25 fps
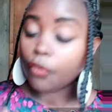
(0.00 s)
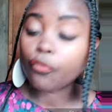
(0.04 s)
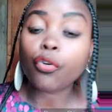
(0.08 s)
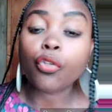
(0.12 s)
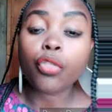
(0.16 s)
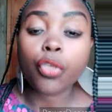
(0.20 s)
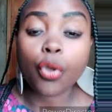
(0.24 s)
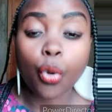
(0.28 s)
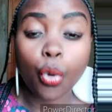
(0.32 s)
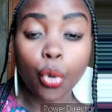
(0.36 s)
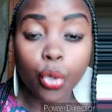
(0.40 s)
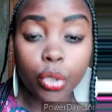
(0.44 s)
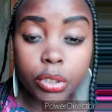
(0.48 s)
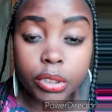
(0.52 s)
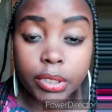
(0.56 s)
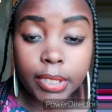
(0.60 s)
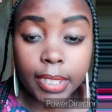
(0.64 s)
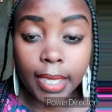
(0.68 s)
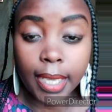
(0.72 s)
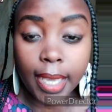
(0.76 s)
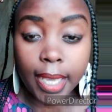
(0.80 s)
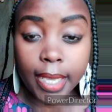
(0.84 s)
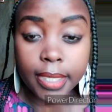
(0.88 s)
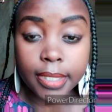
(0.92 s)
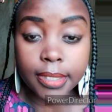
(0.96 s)
For the whole
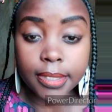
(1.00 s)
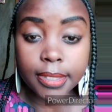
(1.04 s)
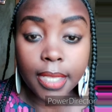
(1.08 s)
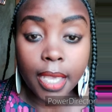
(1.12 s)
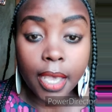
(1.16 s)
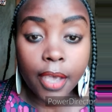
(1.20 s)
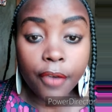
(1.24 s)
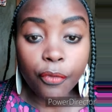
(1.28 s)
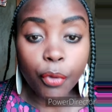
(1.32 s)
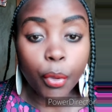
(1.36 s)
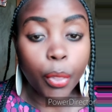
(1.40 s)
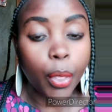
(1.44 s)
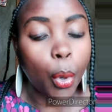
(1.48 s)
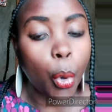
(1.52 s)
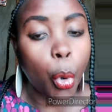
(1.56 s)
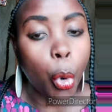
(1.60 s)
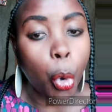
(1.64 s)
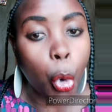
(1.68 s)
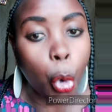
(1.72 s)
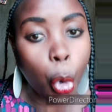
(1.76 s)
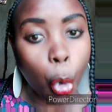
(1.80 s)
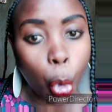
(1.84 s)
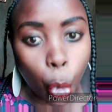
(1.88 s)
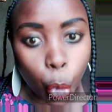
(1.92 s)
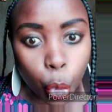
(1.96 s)
day, guys. For the
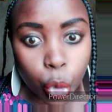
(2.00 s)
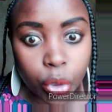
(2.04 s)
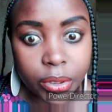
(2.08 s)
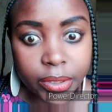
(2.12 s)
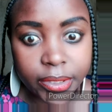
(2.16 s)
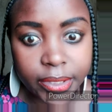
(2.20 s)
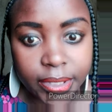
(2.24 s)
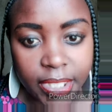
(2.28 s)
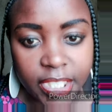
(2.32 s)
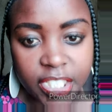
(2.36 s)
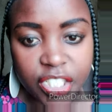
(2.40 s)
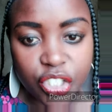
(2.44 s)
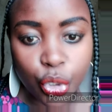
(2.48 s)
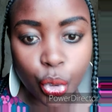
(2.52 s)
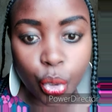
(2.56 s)
whole day.